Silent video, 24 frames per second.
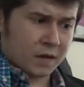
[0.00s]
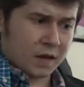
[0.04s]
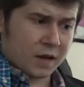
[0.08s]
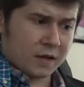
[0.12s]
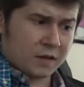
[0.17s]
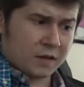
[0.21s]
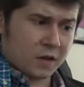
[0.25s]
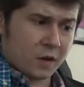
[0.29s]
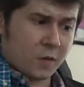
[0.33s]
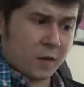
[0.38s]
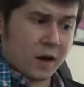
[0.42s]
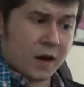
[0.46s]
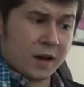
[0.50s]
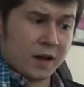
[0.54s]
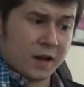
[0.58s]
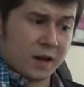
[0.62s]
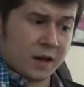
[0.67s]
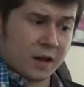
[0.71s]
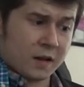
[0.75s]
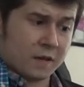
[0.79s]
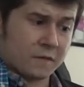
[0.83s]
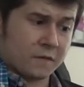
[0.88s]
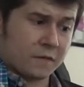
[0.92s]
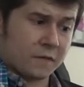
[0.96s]
I know I
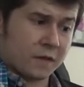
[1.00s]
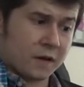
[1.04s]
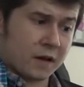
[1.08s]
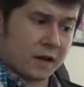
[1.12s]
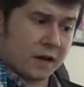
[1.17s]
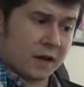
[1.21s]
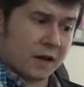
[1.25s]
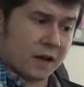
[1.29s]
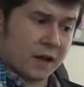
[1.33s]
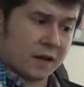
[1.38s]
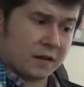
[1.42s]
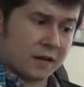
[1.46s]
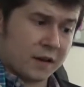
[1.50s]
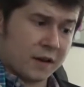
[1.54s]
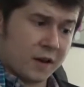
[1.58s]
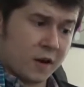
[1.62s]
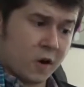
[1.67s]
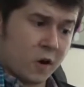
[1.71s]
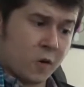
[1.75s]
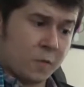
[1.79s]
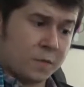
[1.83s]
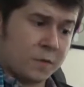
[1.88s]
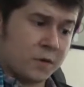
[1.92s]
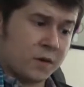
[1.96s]
have, and I
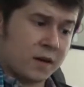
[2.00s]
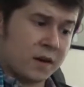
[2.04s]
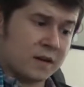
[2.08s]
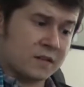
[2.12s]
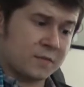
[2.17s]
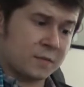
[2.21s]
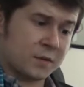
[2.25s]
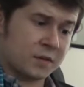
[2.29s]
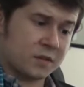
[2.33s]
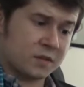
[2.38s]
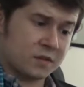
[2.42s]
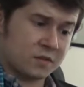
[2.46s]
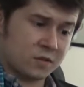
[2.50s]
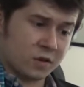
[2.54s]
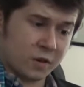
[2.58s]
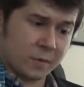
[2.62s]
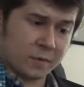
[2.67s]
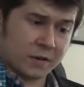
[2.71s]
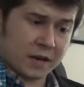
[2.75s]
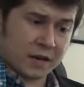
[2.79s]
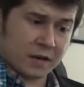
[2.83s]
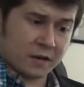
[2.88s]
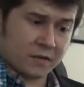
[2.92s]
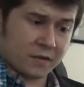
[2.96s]
hope you get as much
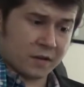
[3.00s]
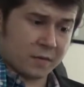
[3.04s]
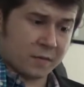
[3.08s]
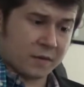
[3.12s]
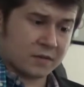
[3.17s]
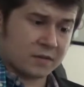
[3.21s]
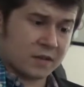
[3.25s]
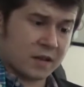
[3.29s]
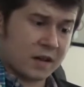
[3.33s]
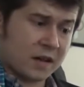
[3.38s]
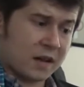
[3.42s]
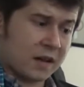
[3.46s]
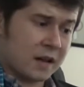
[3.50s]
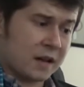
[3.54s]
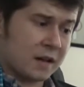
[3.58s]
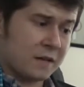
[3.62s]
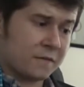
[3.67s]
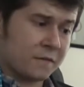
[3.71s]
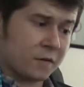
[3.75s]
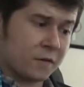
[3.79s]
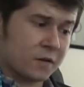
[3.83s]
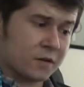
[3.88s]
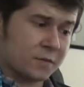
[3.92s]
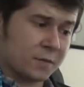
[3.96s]
enjoyment out of them as I
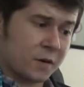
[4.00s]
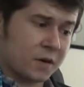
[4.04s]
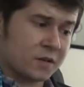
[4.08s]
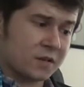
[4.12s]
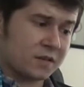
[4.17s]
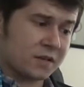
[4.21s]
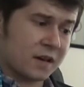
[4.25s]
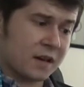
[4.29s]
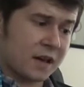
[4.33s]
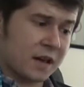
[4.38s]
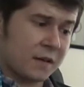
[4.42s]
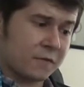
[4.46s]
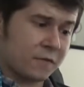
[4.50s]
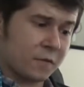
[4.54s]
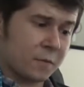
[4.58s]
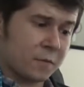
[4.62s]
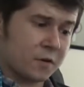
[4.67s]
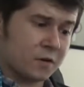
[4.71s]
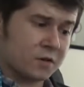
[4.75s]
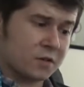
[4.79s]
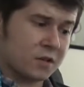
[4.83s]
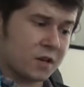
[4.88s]
have, or as much as I have from your